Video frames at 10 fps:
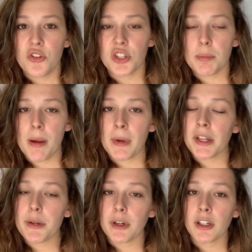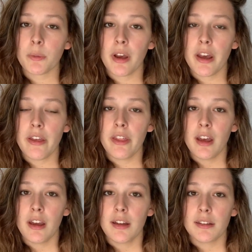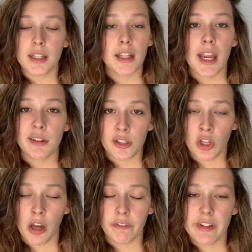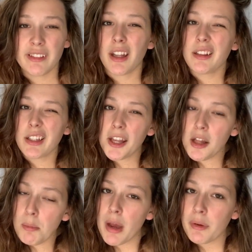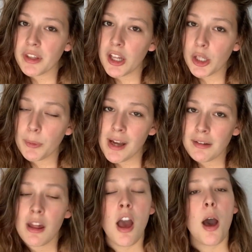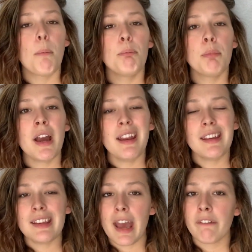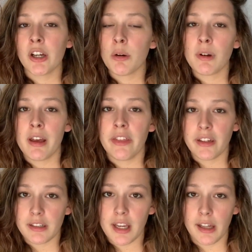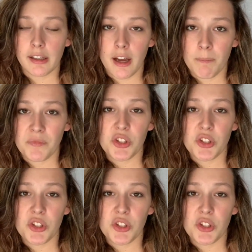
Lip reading: She primarily worked with sea lions and dolphins, a little bit with killer whales, but never with Tillicum.